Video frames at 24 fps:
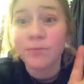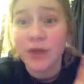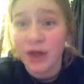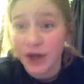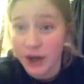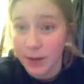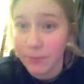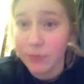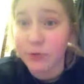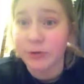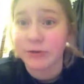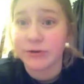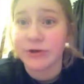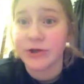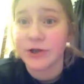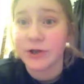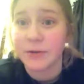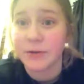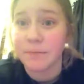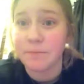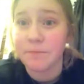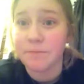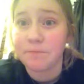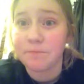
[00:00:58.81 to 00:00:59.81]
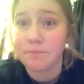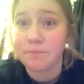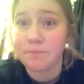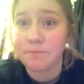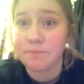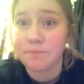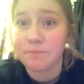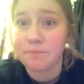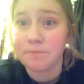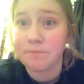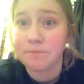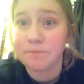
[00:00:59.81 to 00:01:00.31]
and I'm thirsty.
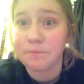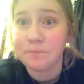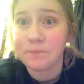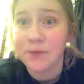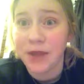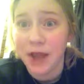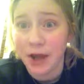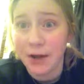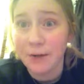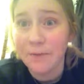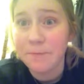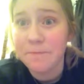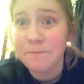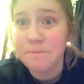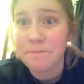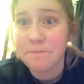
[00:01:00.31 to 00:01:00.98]
Okay?